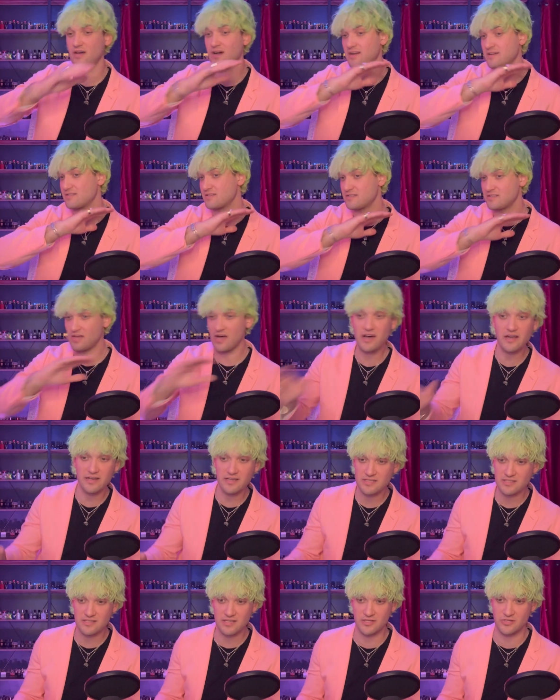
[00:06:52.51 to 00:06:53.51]
a ton
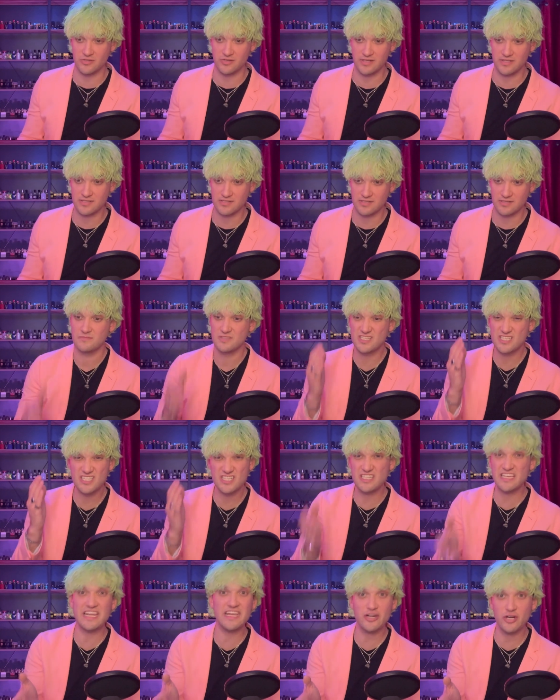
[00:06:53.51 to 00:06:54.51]
of citrus,
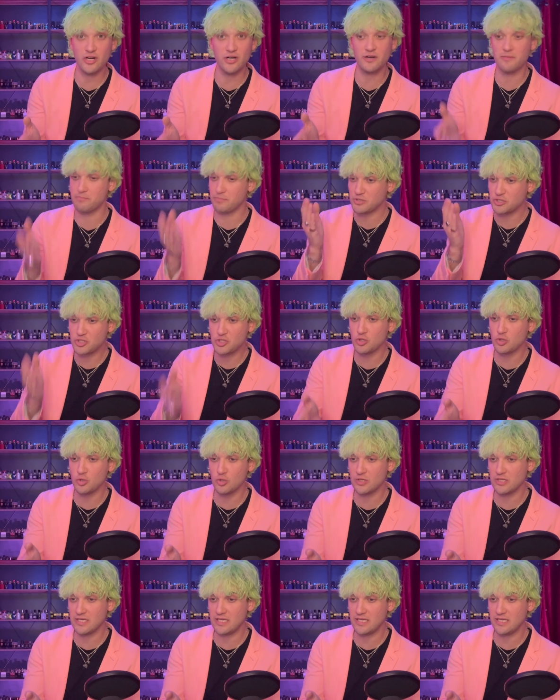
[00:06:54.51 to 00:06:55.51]
cedar,
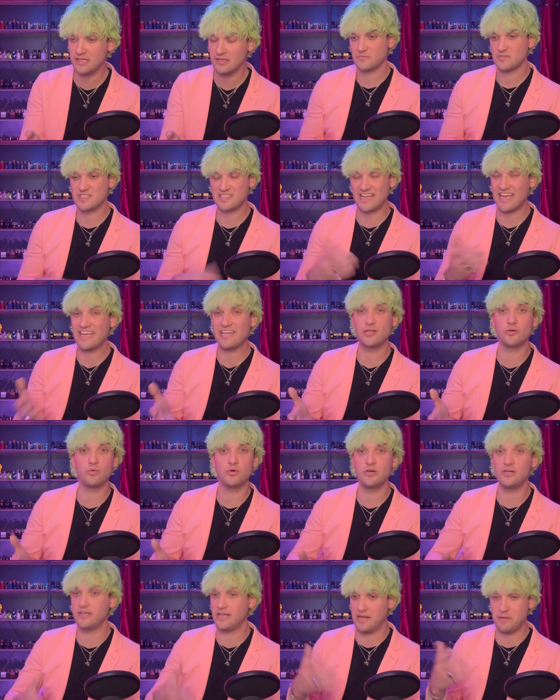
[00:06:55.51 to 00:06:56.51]
patchouli,
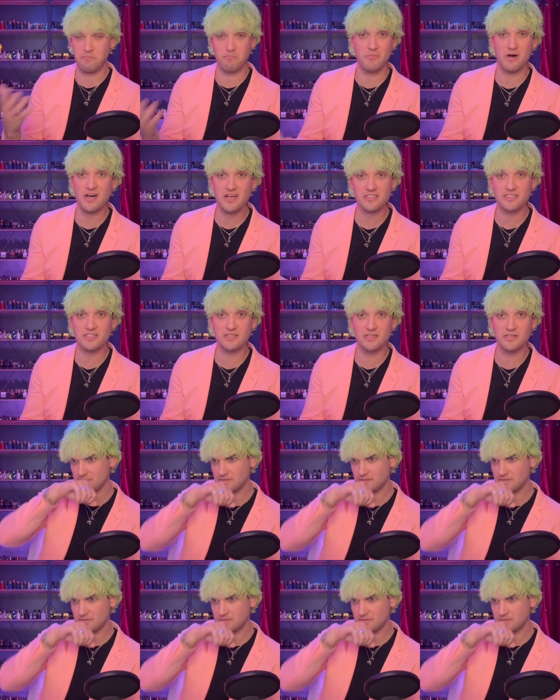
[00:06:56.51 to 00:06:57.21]
sandalwood, and musk.